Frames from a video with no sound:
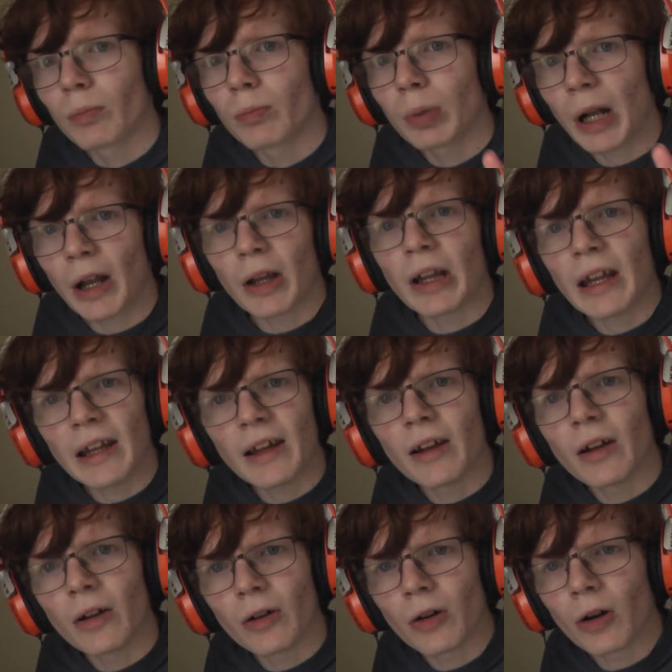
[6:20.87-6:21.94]
But I
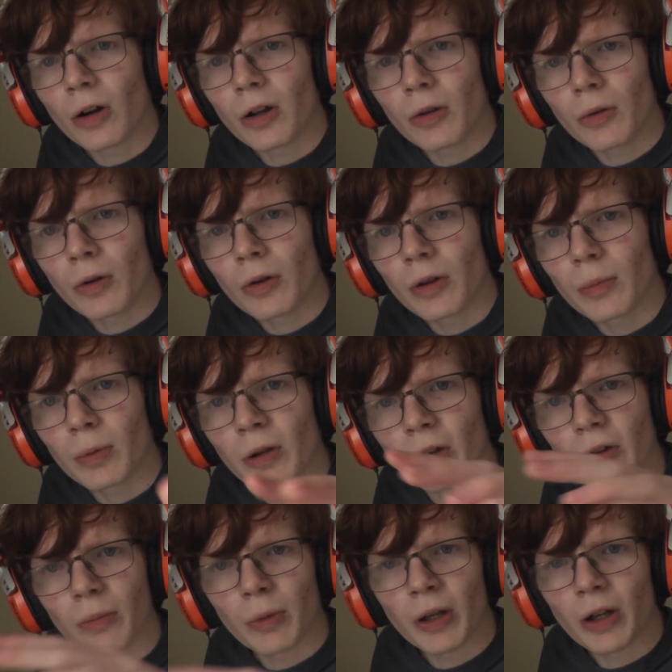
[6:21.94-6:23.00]
needed an audio clip
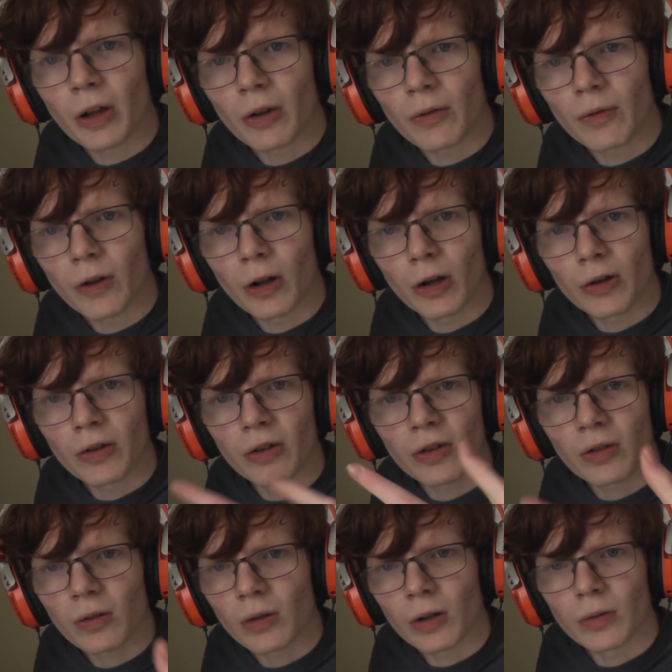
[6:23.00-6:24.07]
because my other
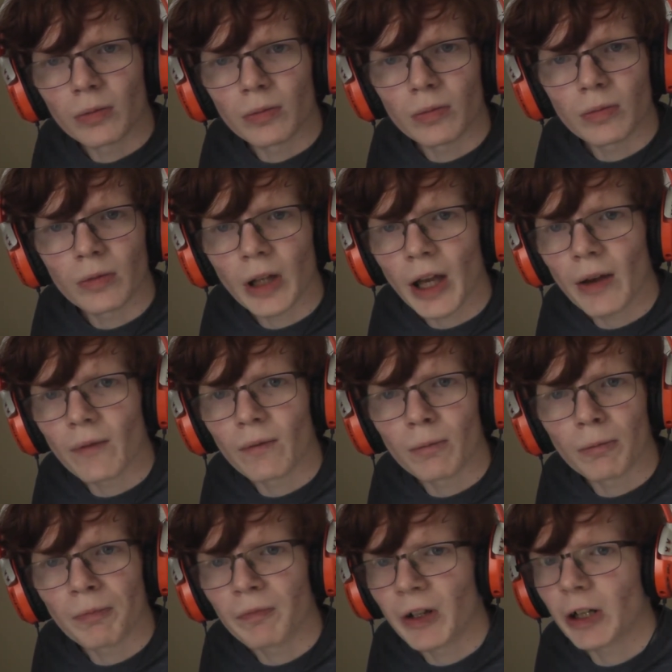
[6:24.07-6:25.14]
vlogs don't have
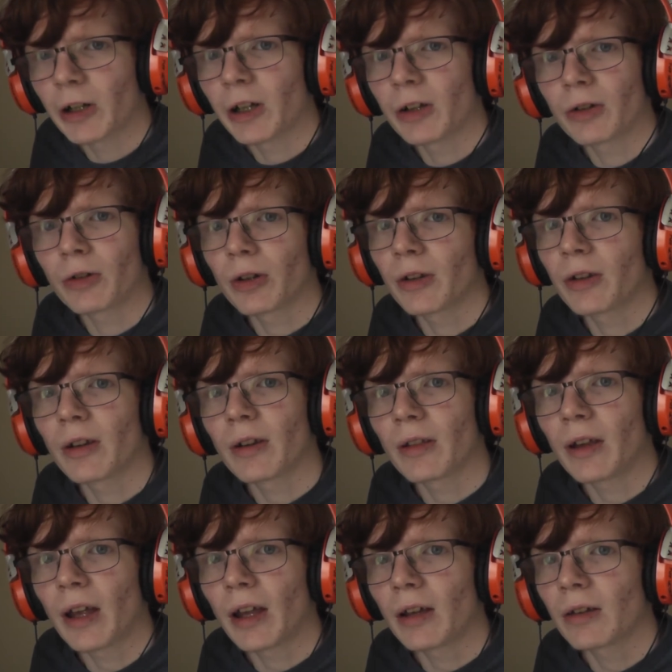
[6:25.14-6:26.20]
very interesting
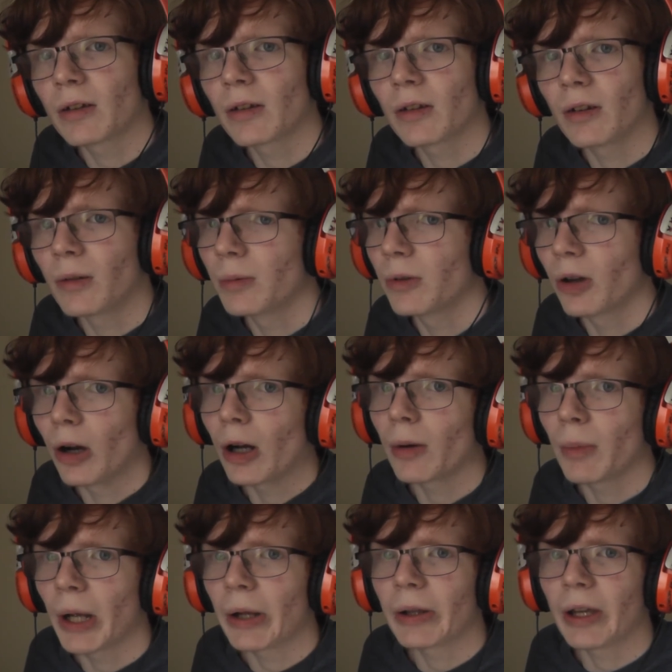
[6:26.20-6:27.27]
things to talk
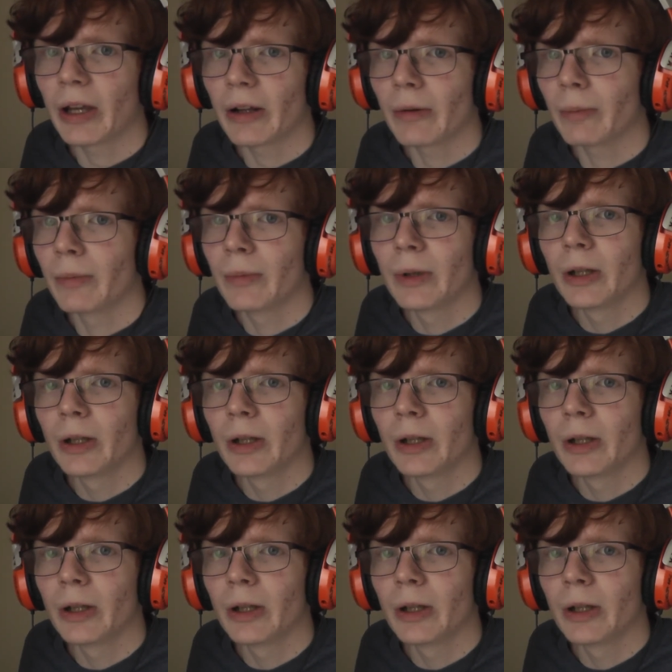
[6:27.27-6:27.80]
about in them.